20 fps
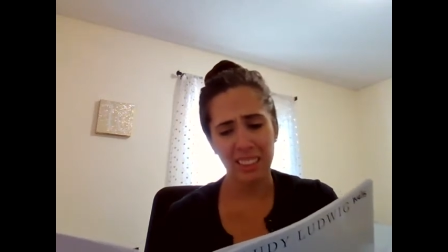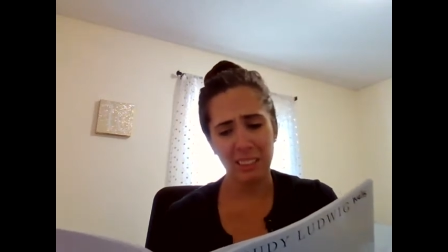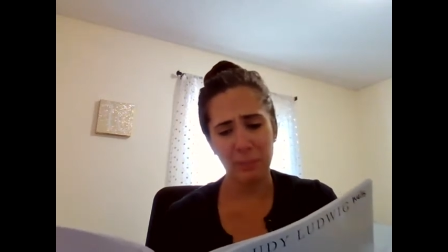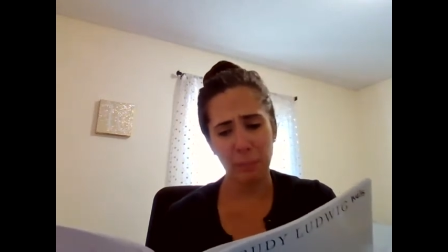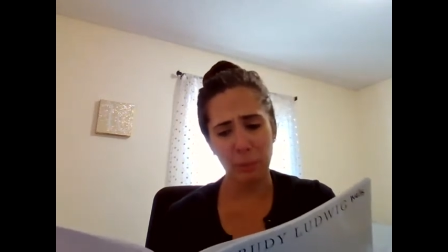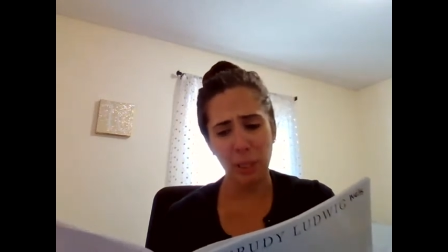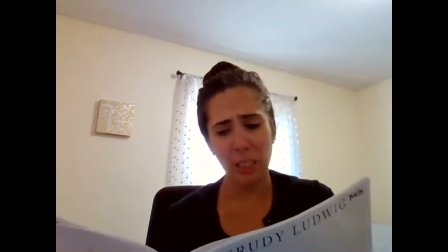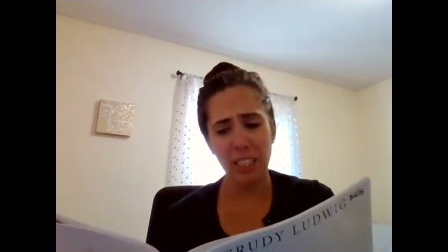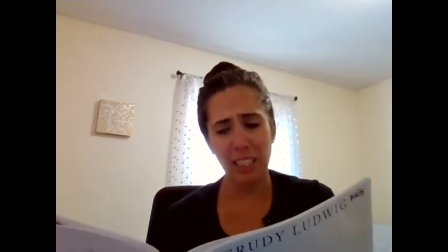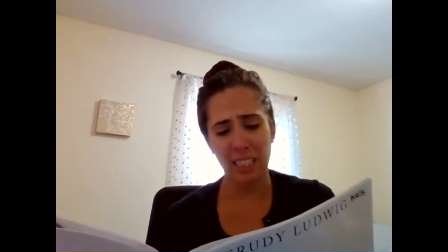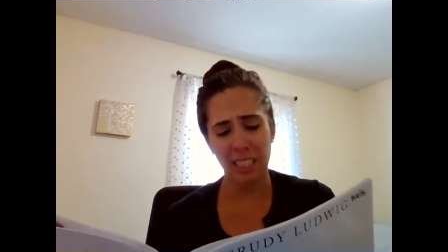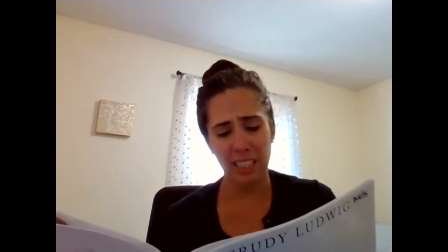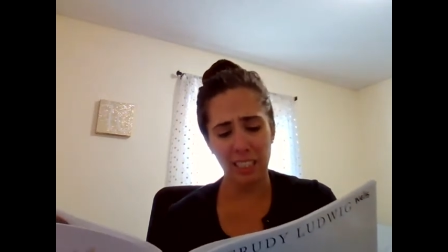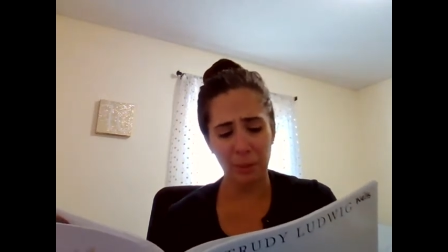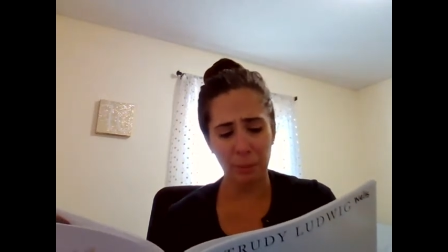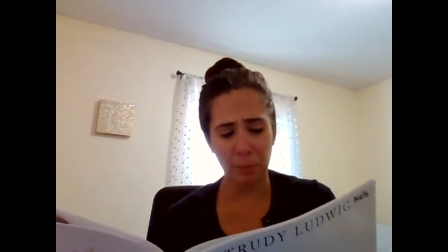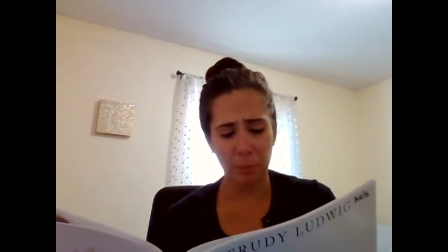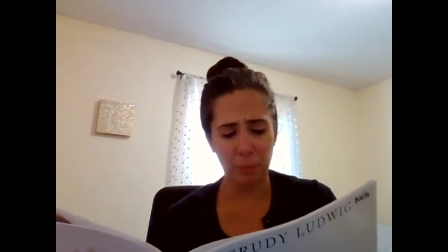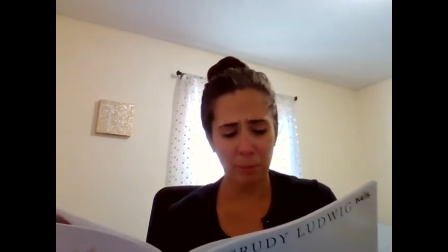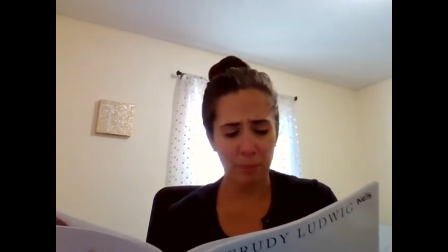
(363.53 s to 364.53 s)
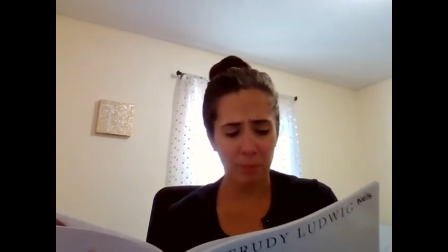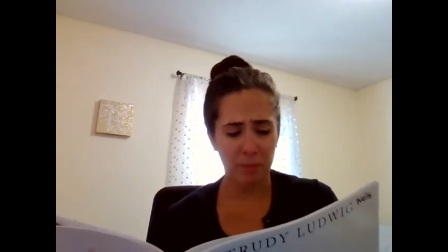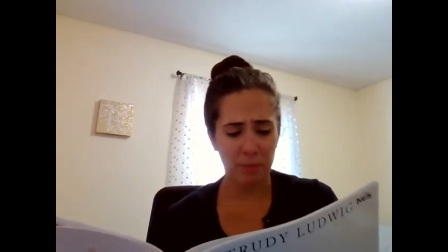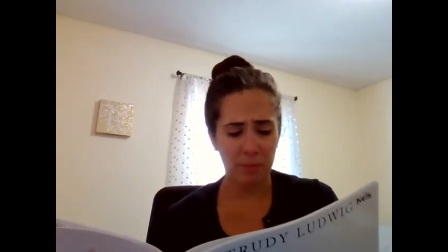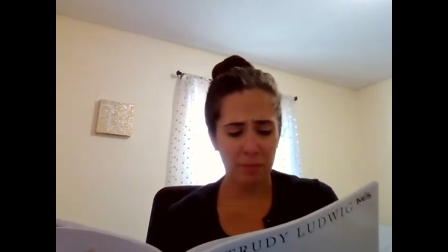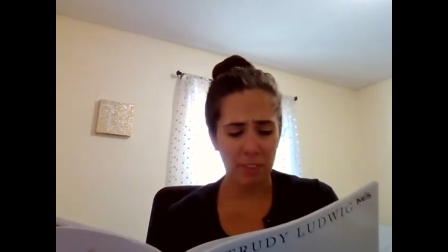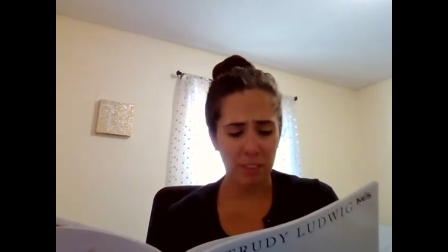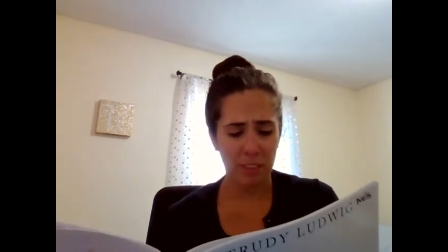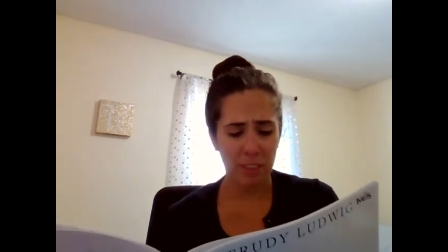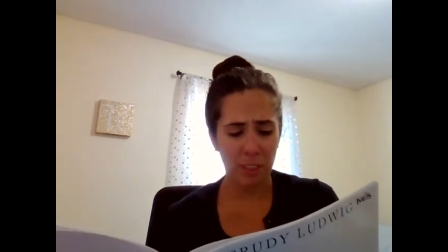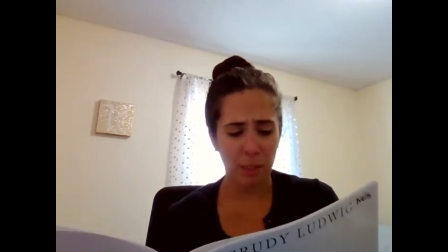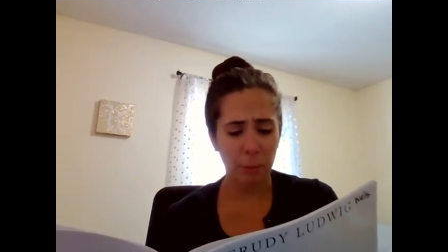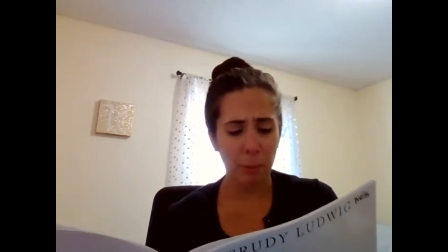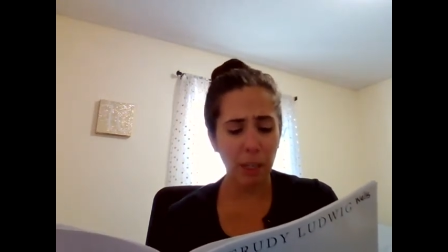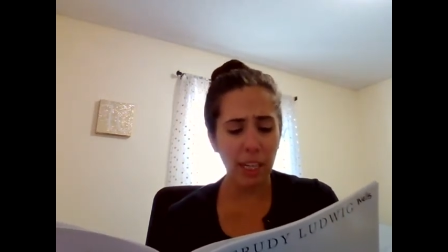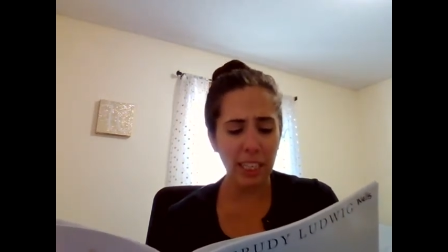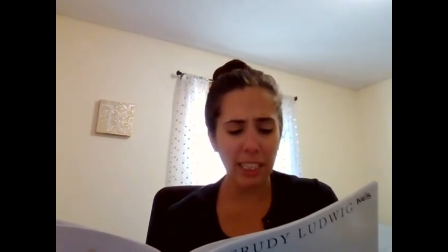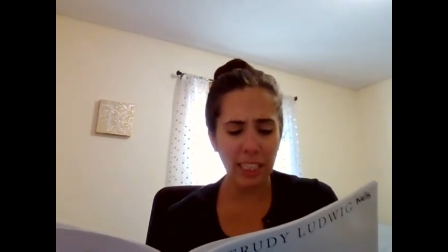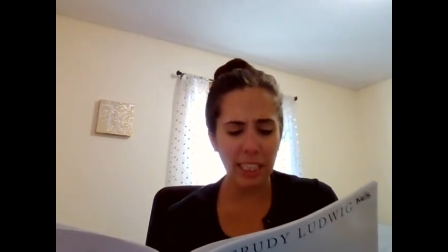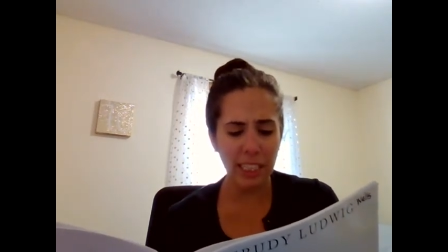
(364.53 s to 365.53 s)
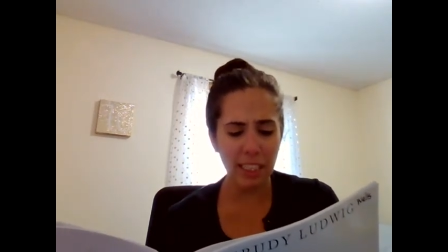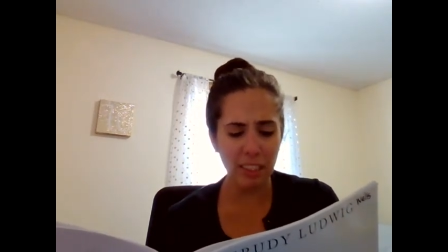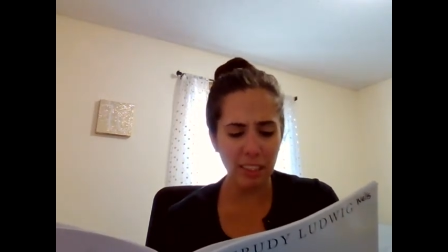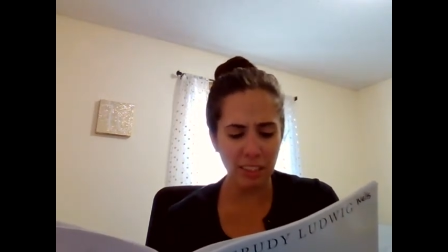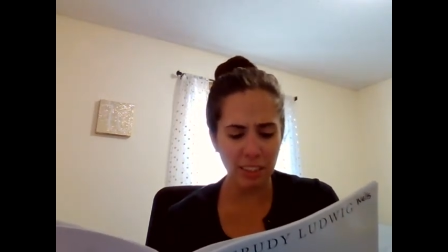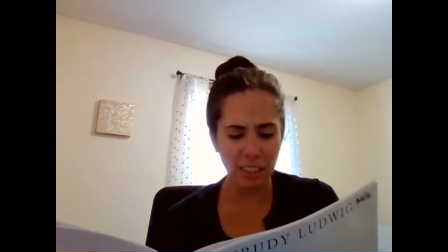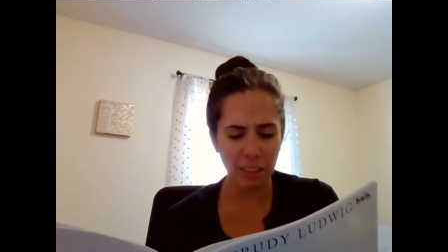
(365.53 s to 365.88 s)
but him. Brian hears